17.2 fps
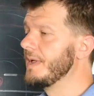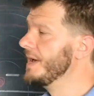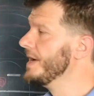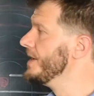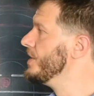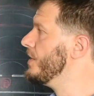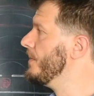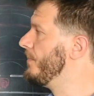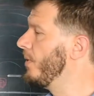
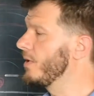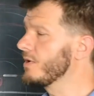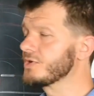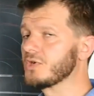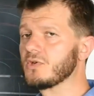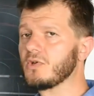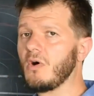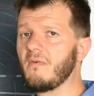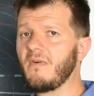in the
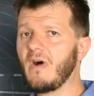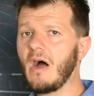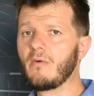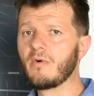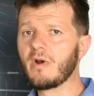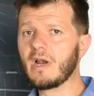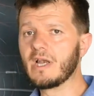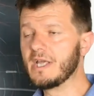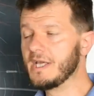portion of
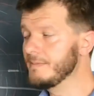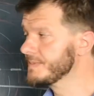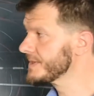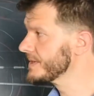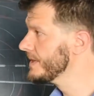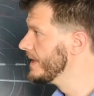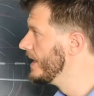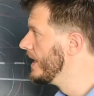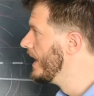our lips
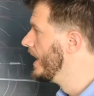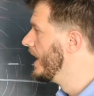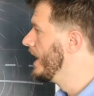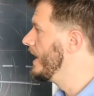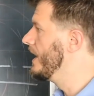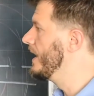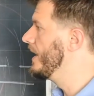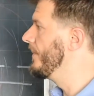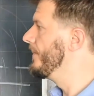
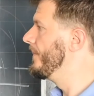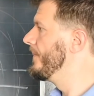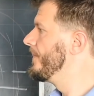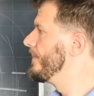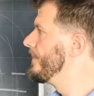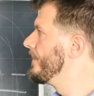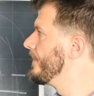that